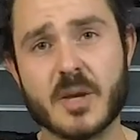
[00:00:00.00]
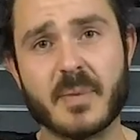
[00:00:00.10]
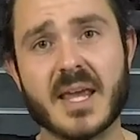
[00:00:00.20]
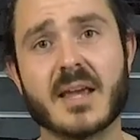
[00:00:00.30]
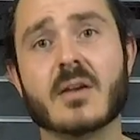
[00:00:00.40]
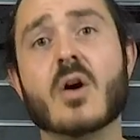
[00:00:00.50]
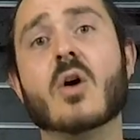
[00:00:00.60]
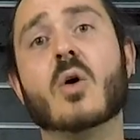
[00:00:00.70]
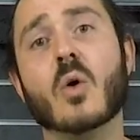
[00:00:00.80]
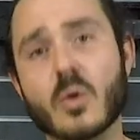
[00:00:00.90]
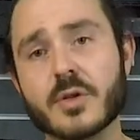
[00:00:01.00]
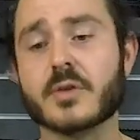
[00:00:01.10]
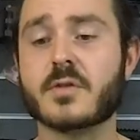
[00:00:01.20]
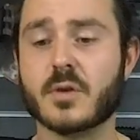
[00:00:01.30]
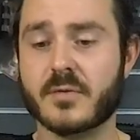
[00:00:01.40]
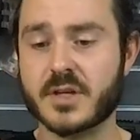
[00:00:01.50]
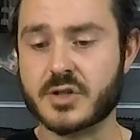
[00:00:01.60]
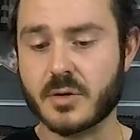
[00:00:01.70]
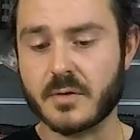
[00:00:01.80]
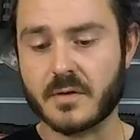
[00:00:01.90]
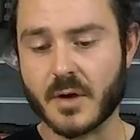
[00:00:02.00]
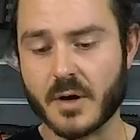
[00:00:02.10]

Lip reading: chipping, all those sort of issues.